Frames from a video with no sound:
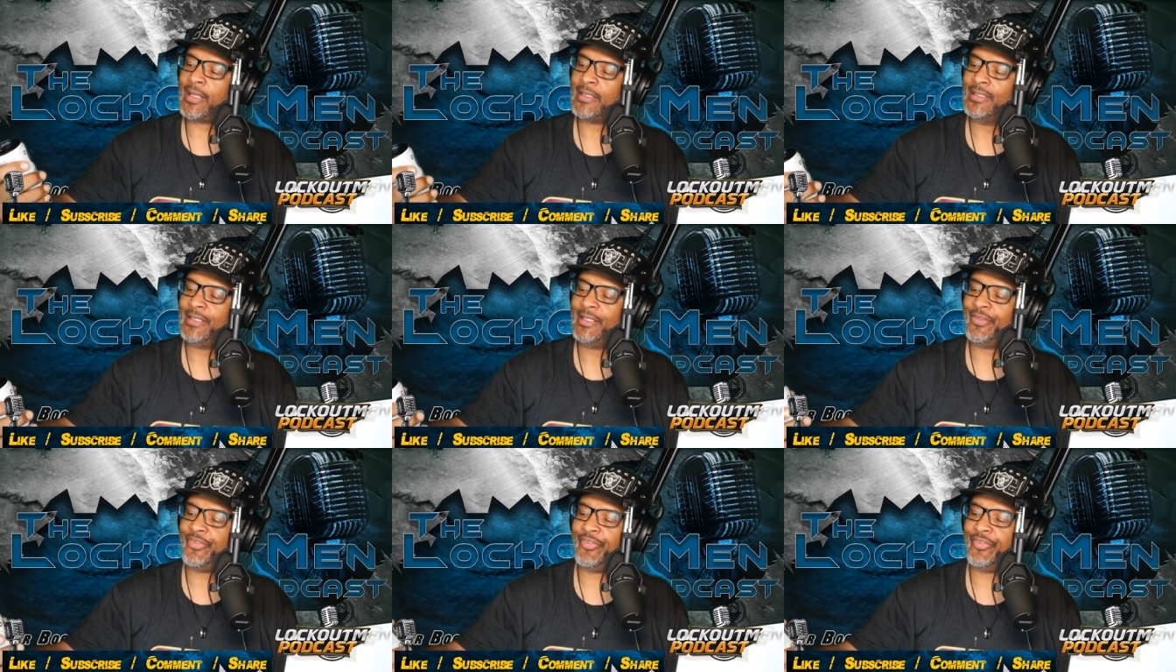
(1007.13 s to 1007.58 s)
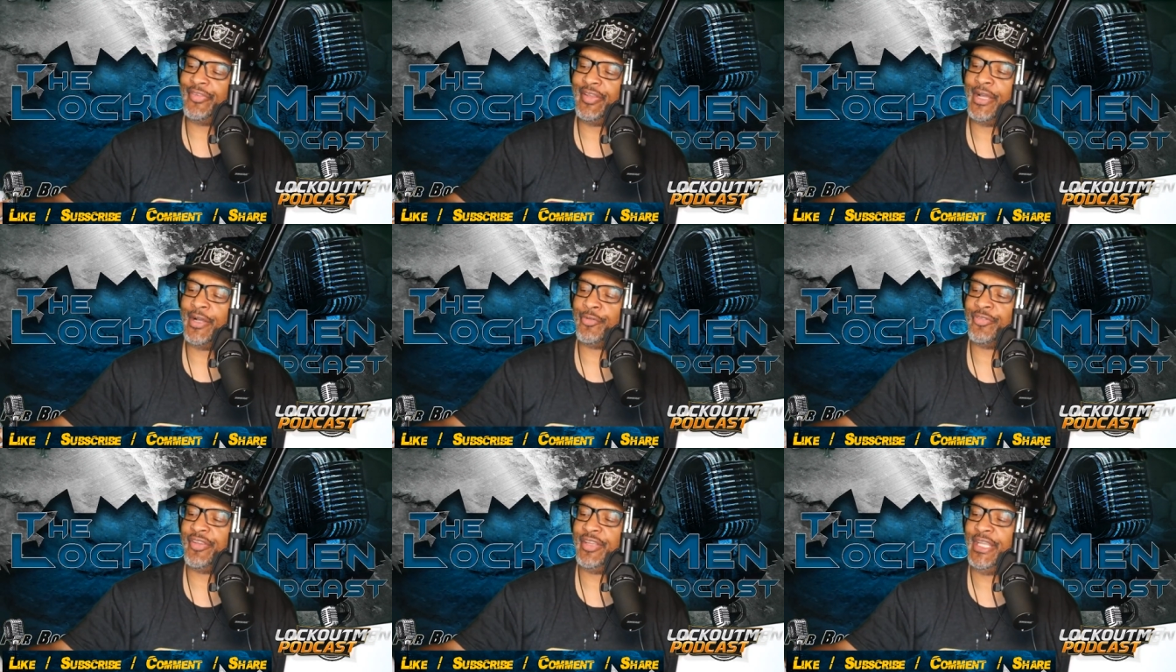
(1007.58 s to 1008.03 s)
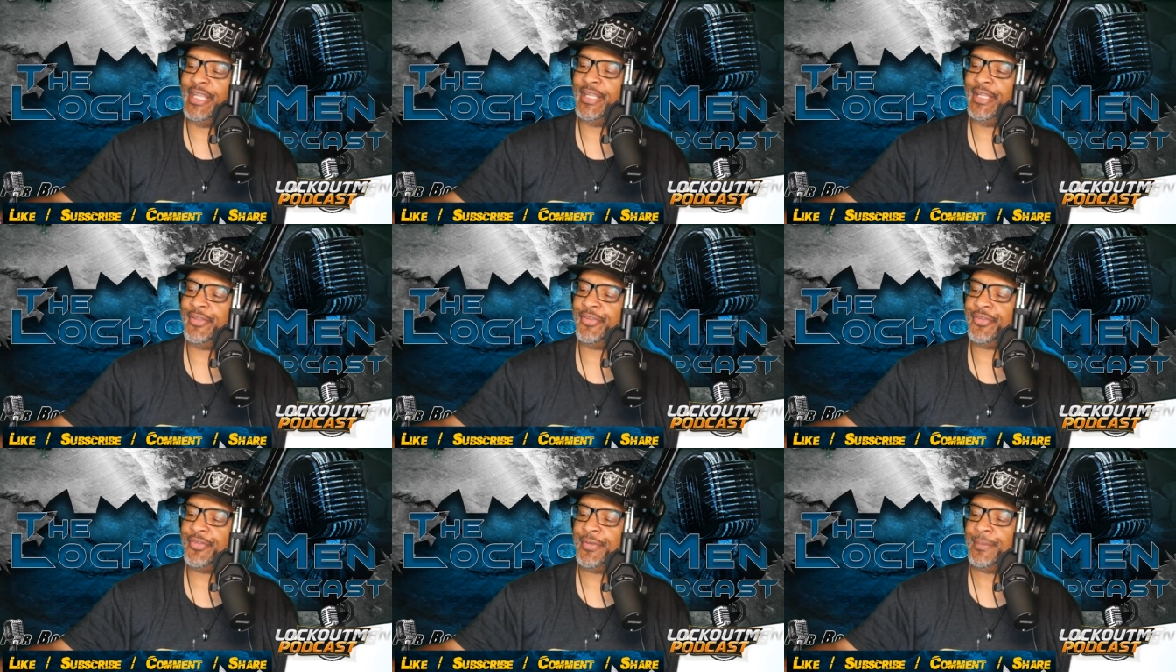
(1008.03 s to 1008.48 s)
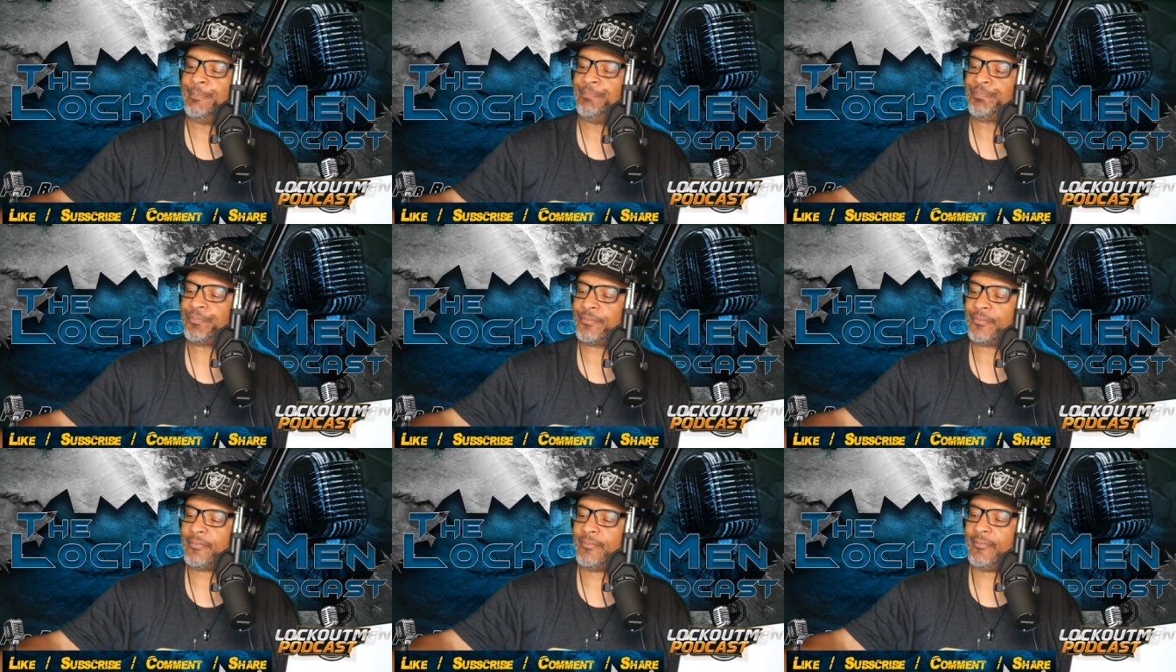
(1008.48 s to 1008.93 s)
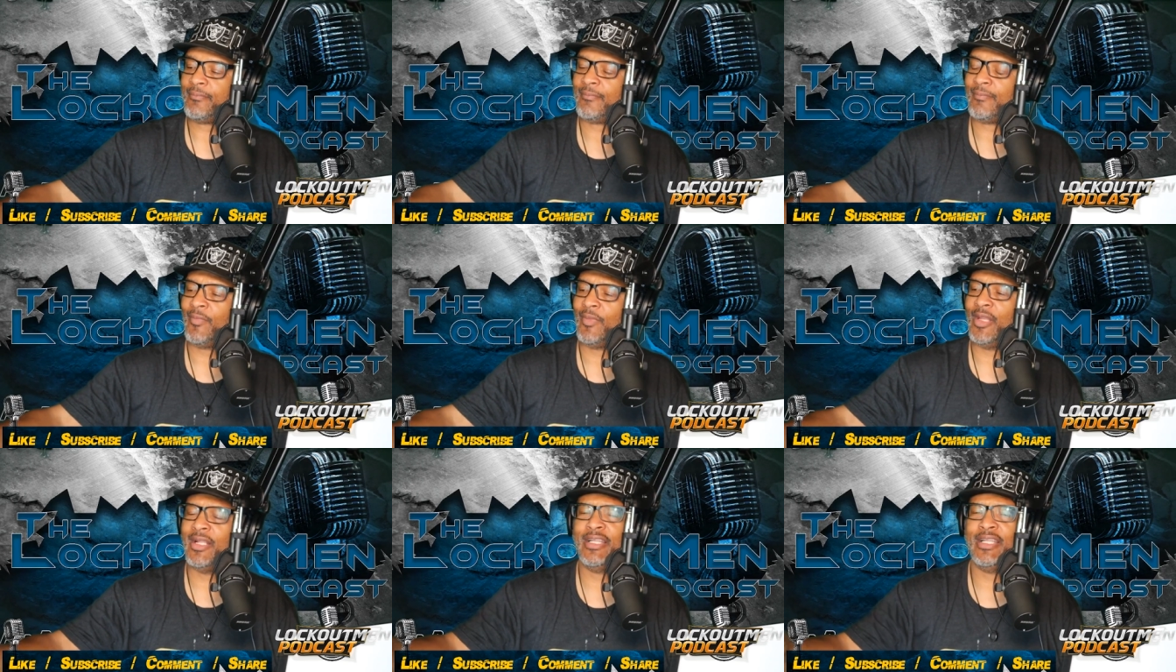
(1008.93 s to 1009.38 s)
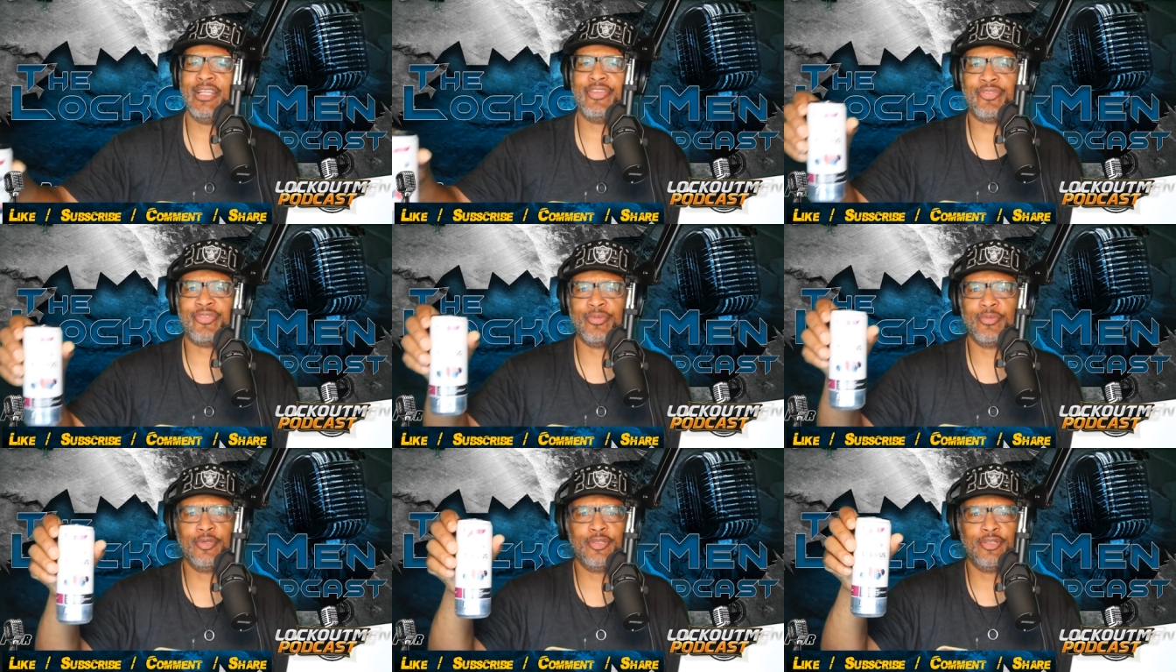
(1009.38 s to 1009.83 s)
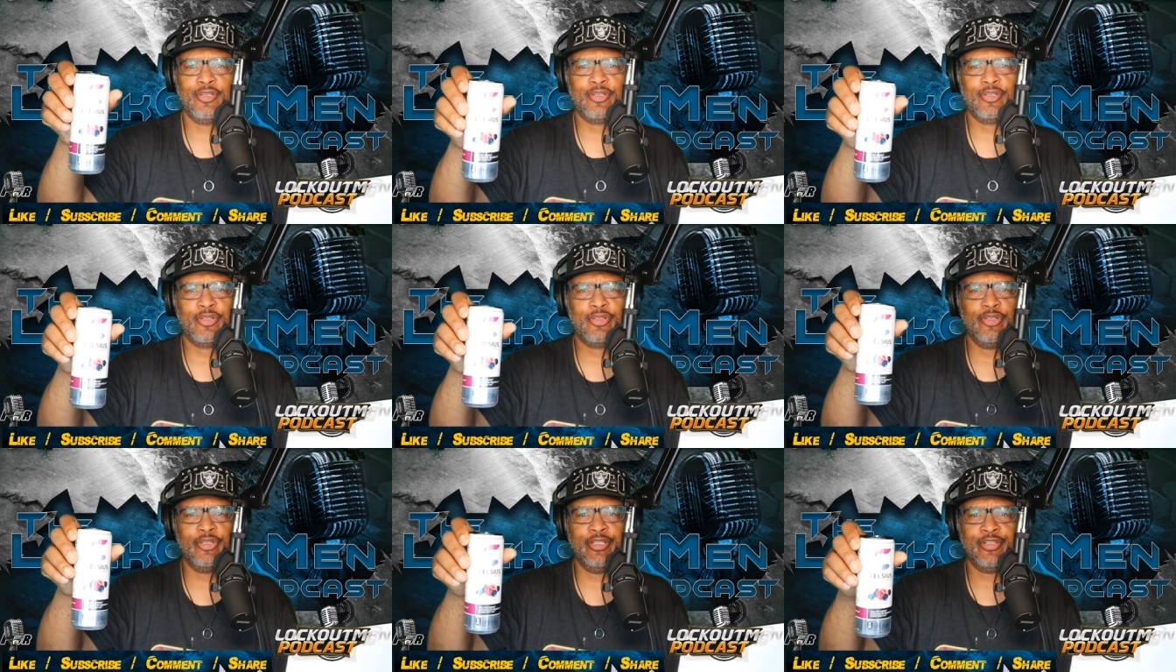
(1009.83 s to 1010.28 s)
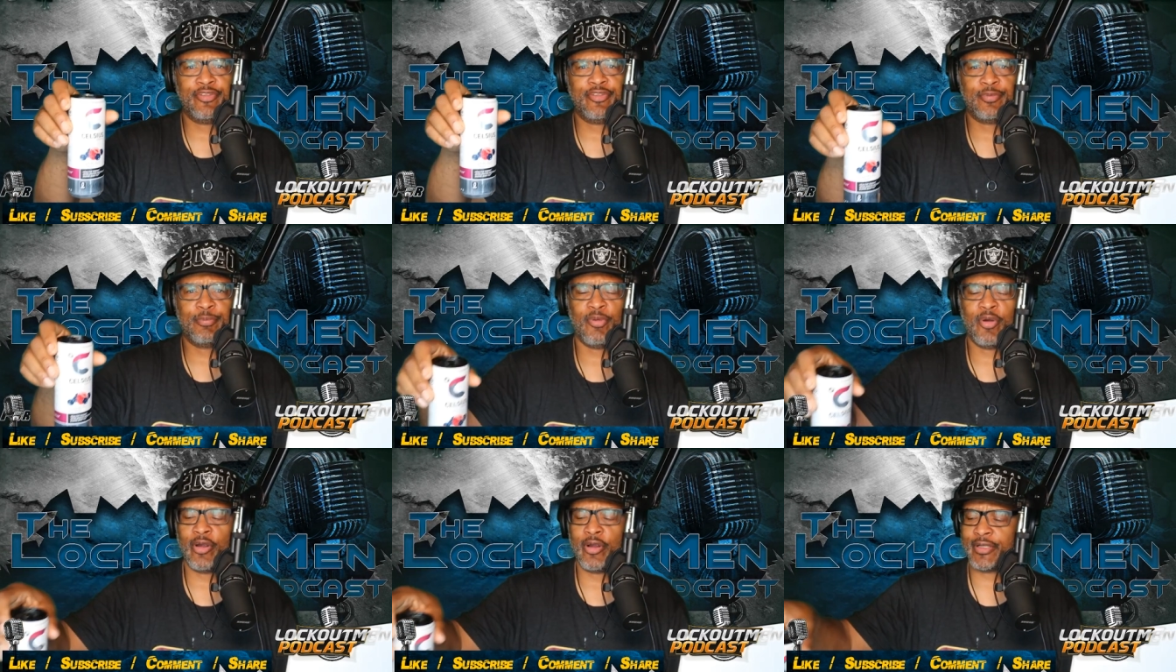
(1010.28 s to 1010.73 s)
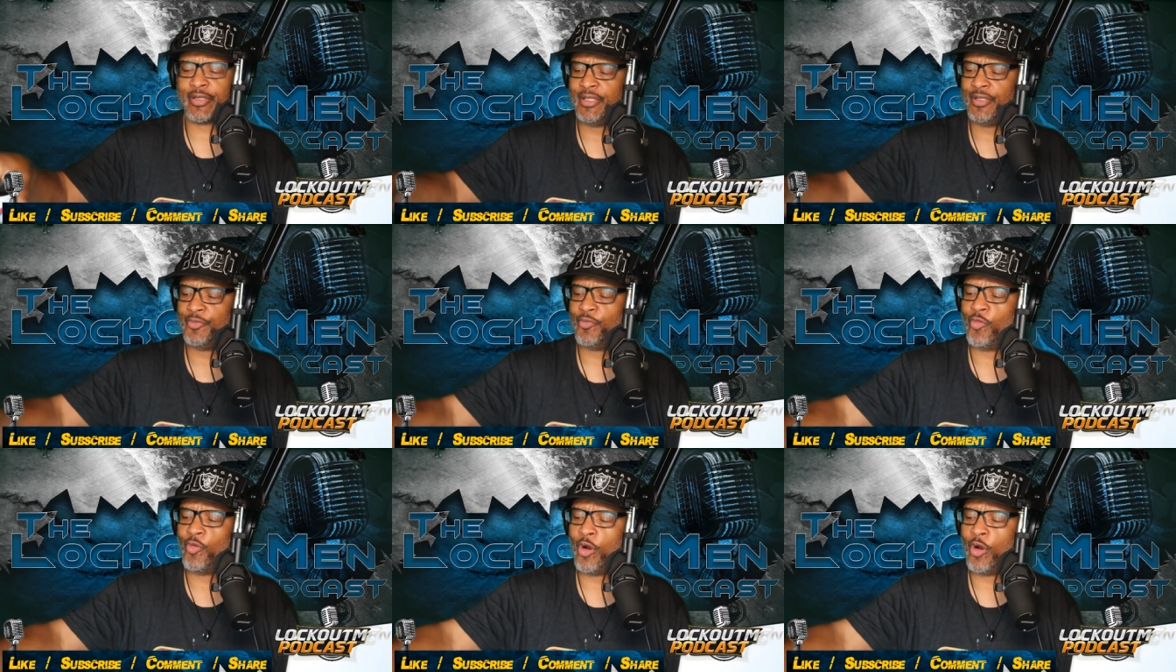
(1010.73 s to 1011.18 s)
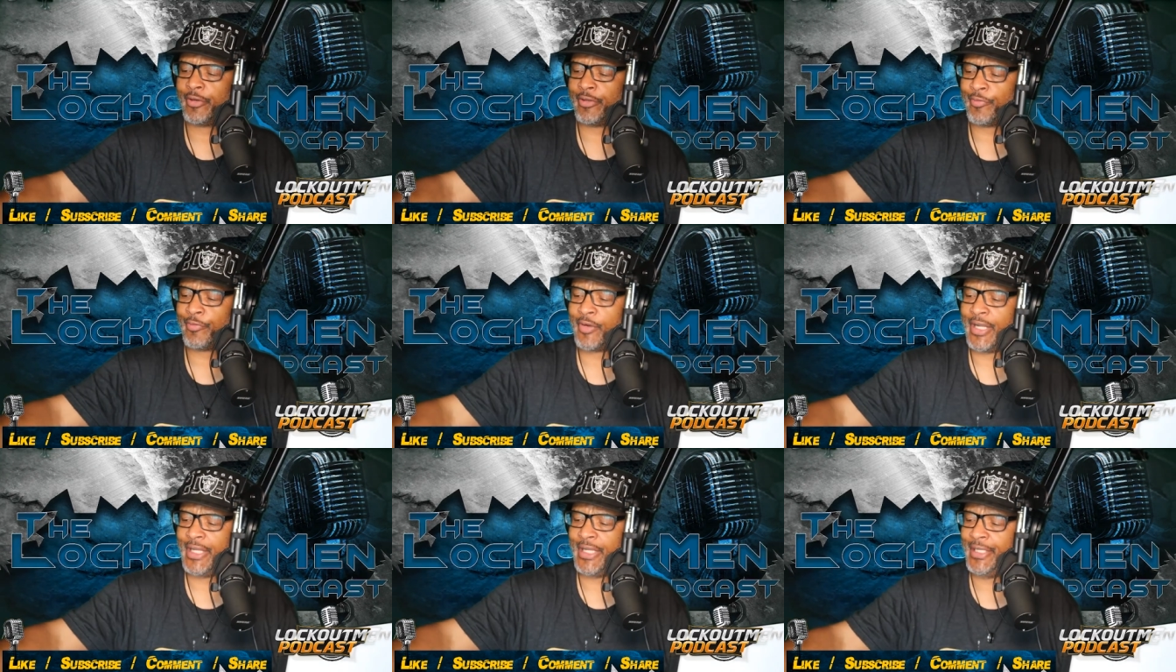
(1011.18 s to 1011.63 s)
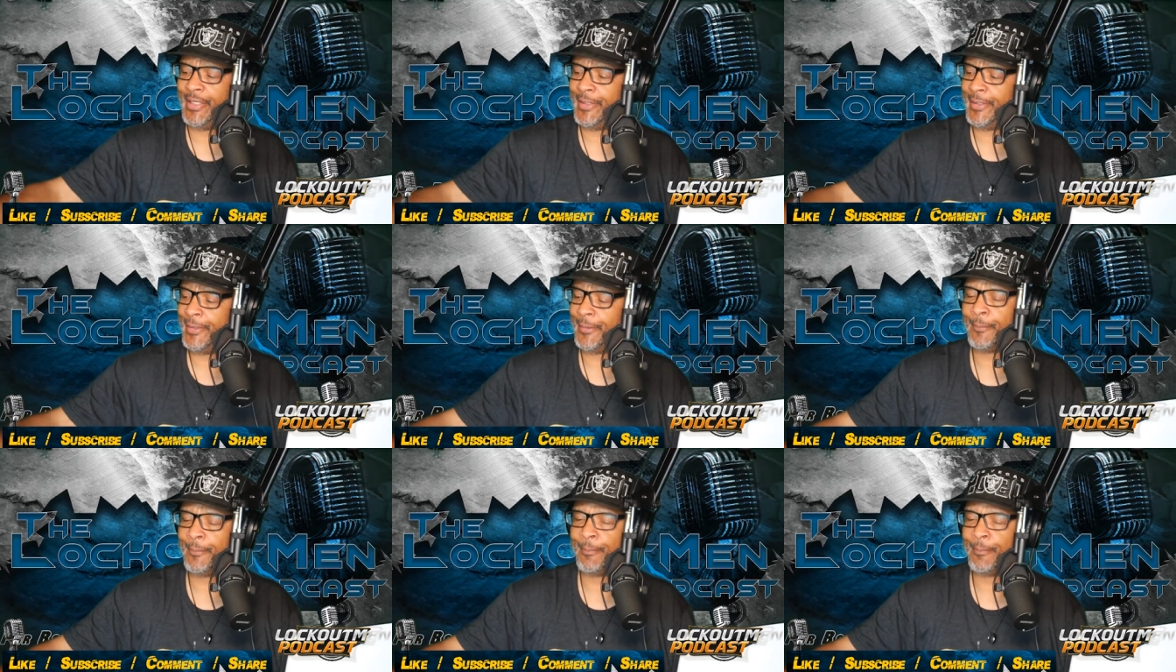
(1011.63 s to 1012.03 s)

Celsius. It's some good sparkling water right here.